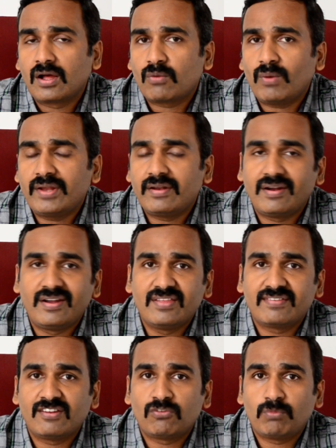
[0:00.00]
quite a
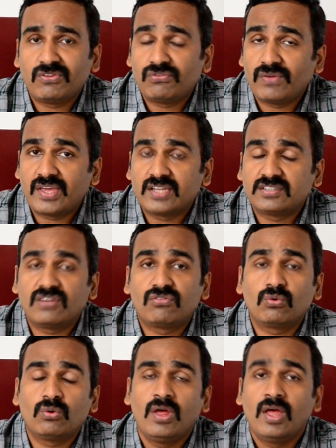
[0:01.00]
decent specification.
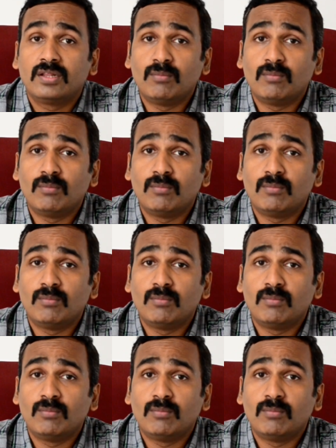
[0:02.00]
So